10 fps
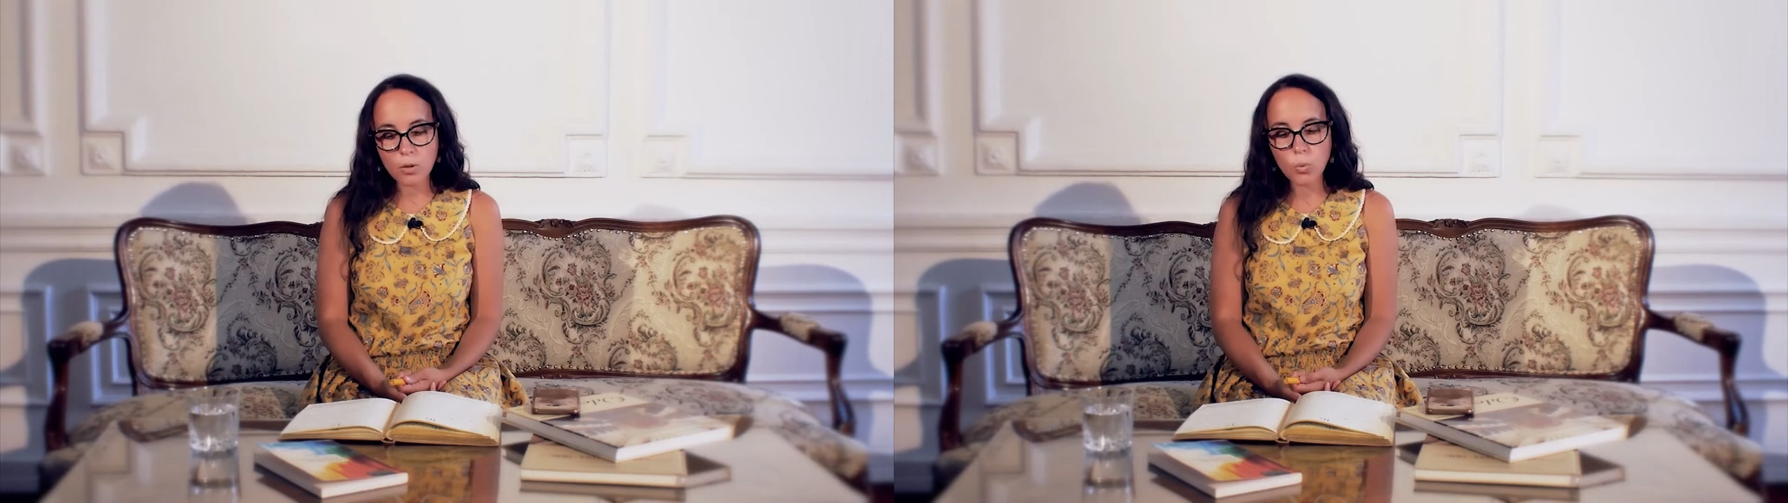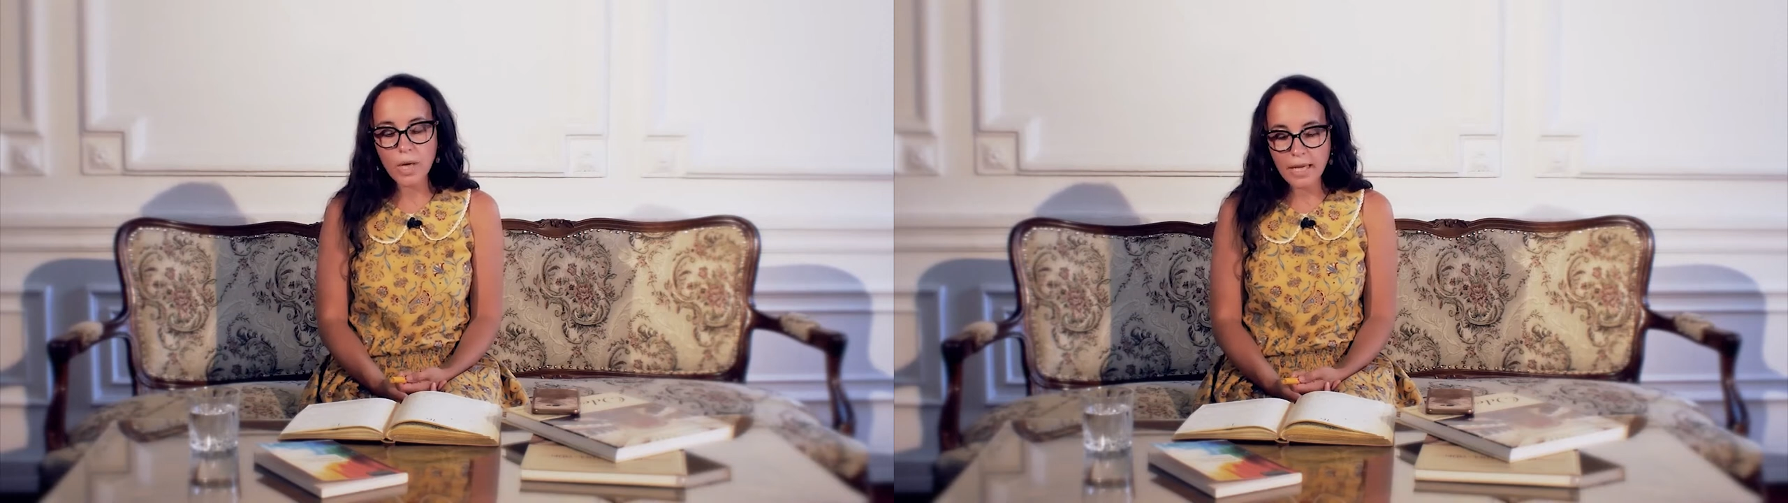
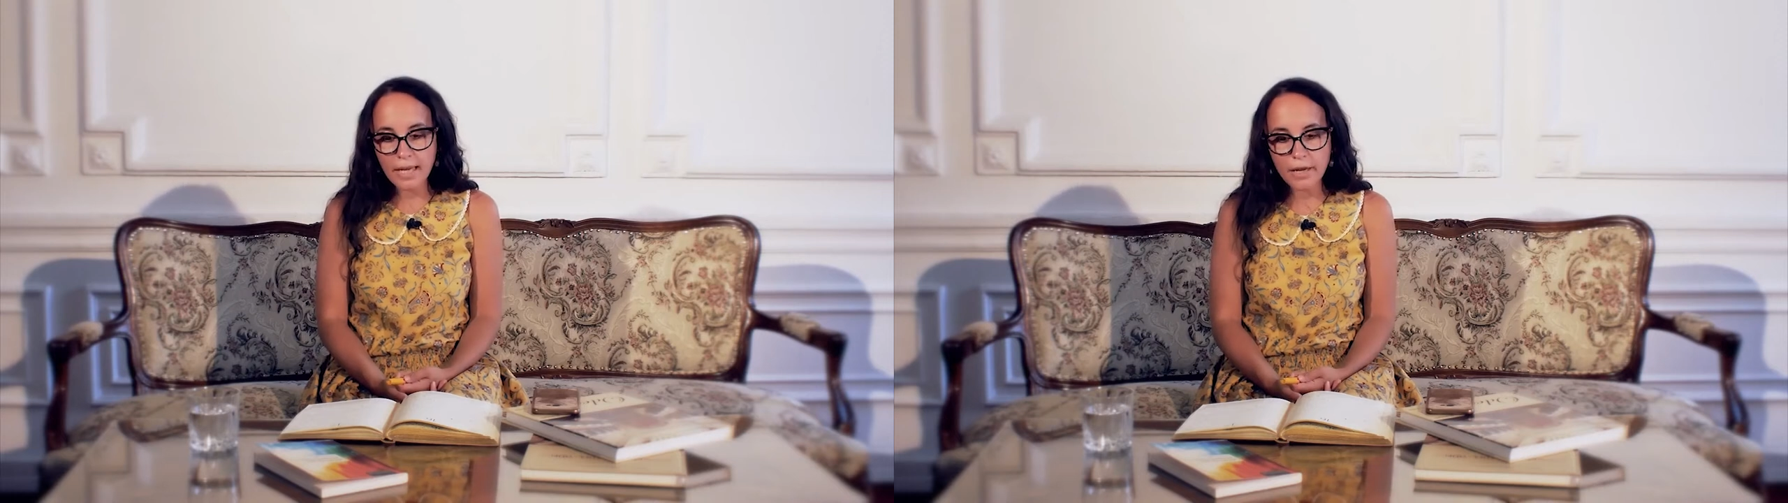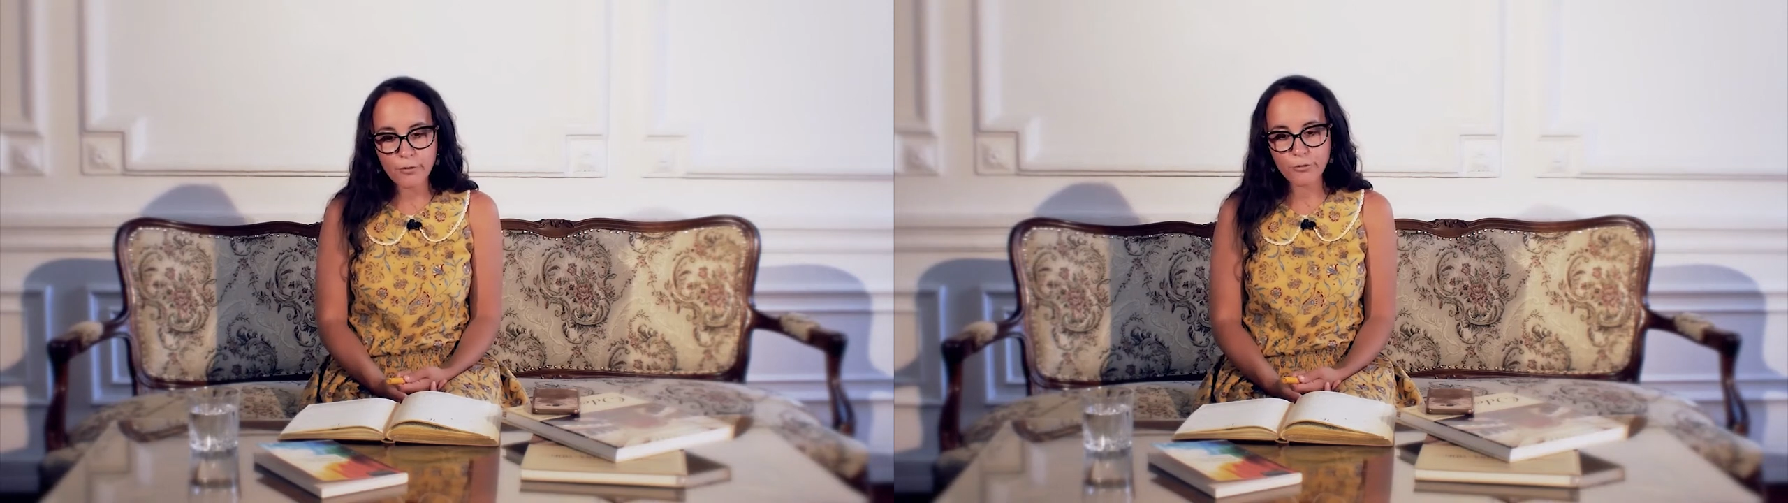we
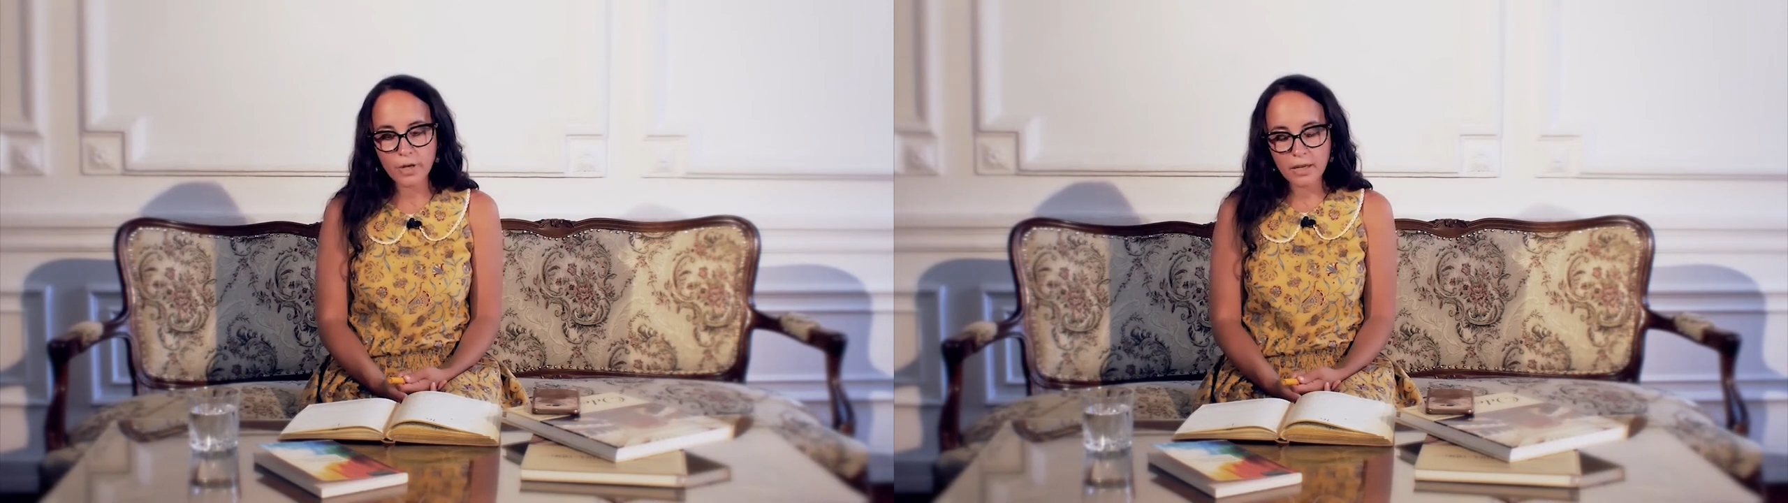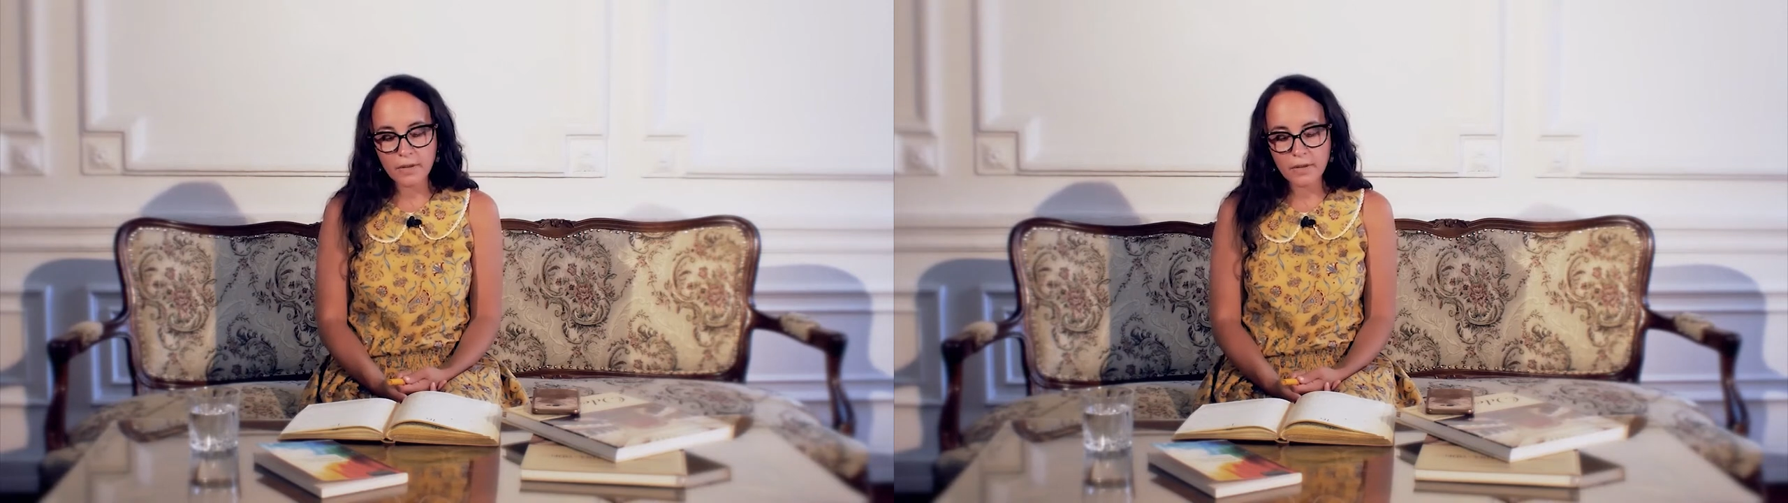live